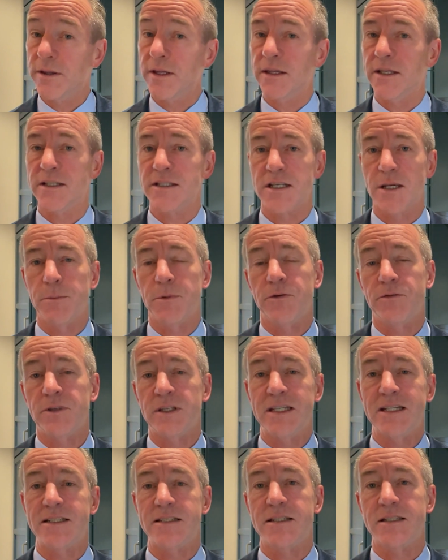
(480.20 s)
than the sum of
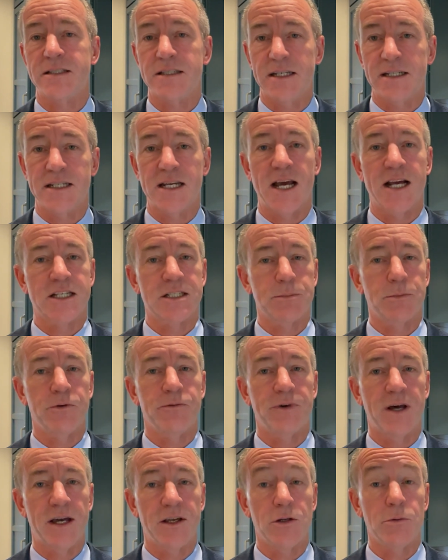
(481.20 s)
the existing taxable
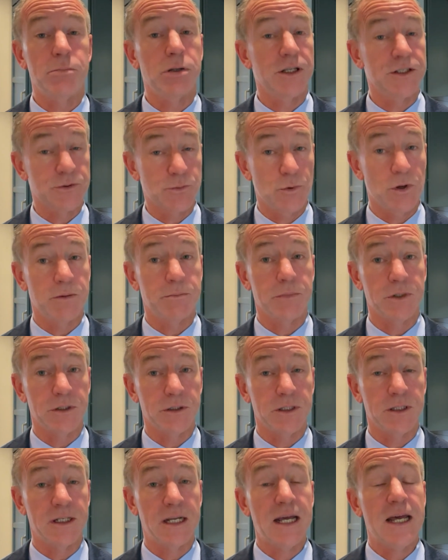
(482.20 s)
value plus $1
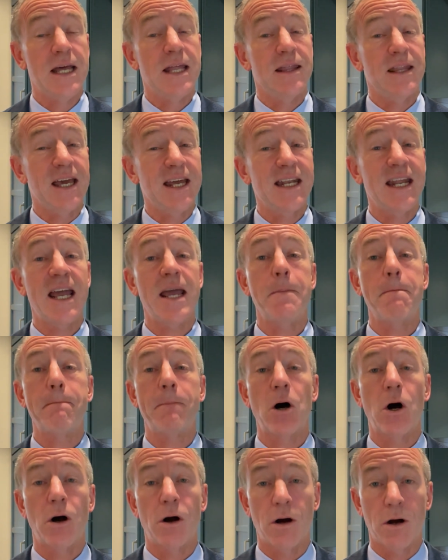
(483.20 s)
million, then a
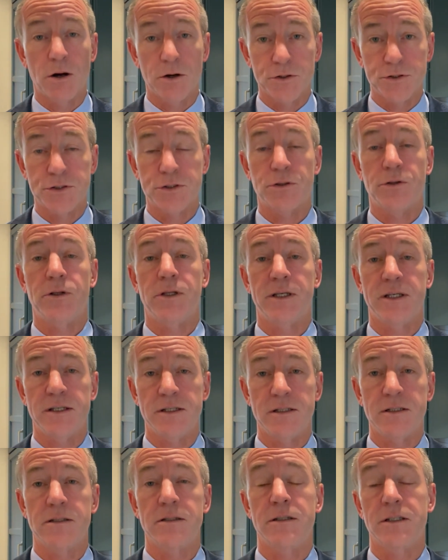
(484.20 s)
partial
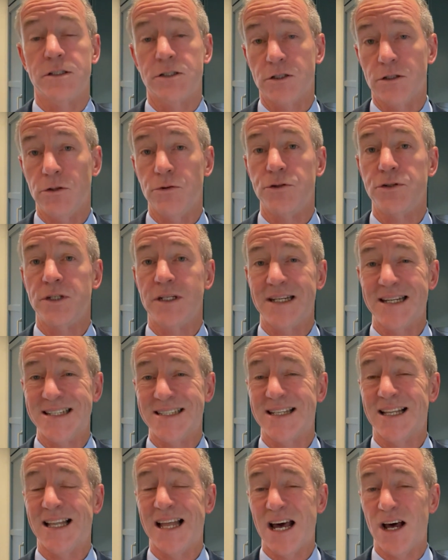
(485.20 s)
exclusion is
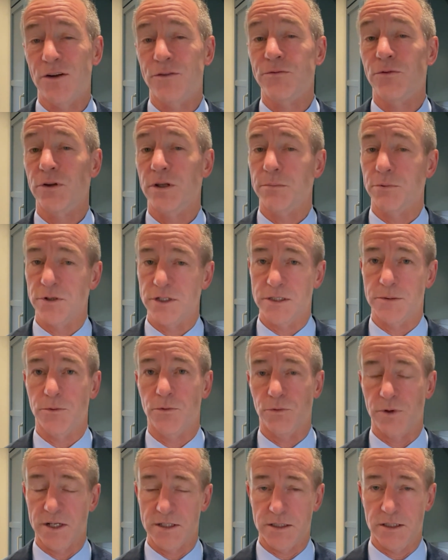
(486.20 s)
allowed for the principal
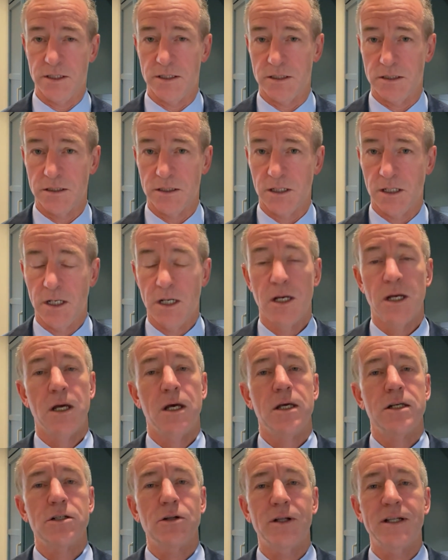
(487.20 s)
residence.
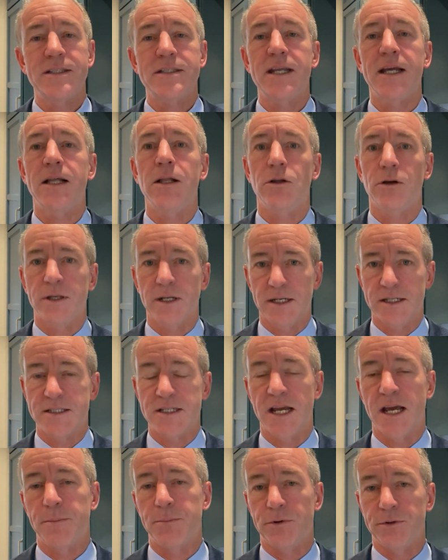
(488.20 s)
So let's take a look at an
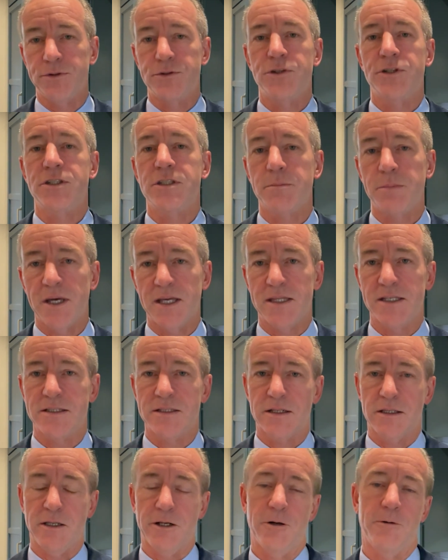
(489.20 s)
example just to make this
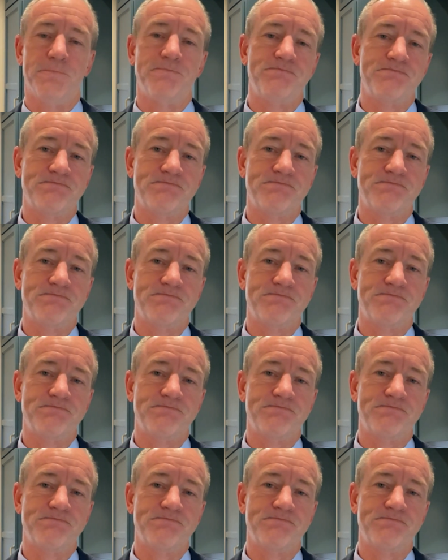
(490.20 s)
clear.